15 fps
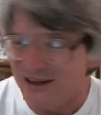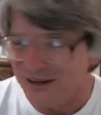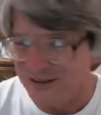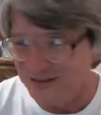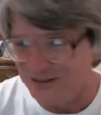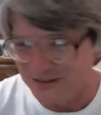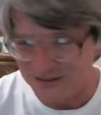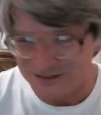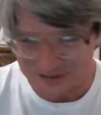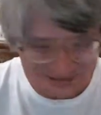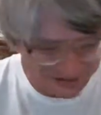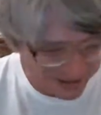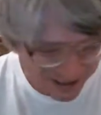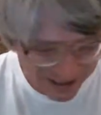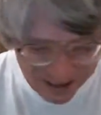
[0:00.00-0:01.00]
Tongue
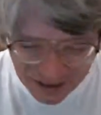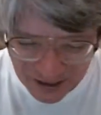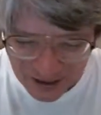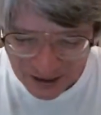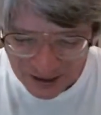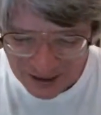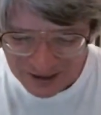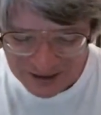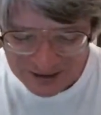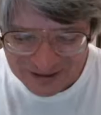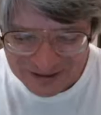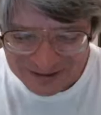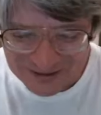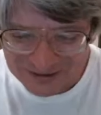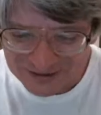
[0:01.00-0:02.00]
twisters.
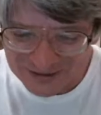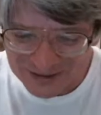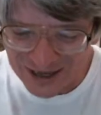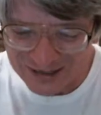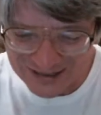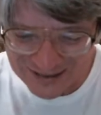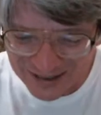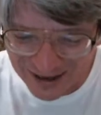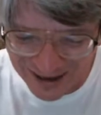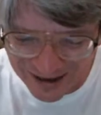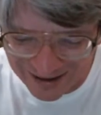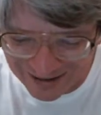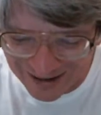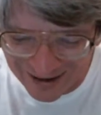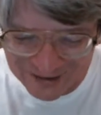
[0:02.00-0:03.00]
This is Yaki Da.